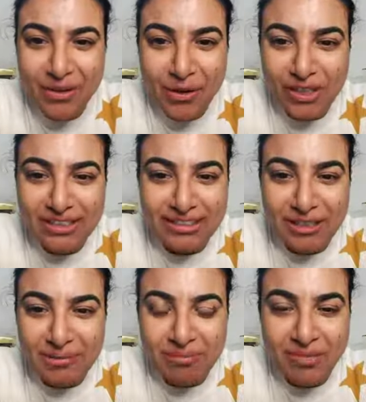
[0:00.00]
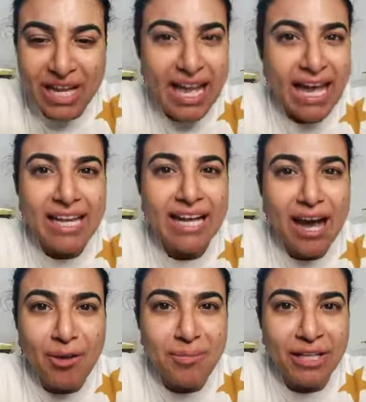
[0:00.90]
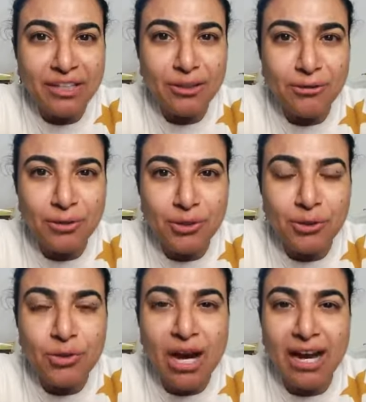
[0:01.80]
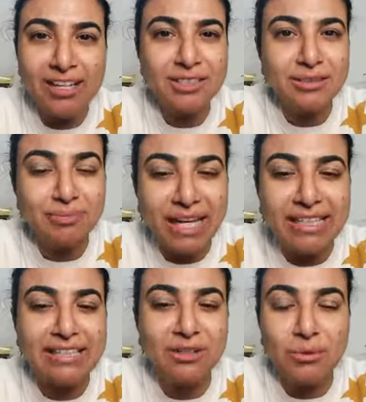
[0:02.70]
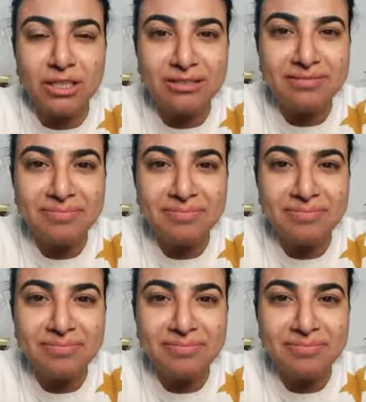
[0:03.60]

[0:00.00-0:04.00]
Awesome. And how many of you are spreading the word?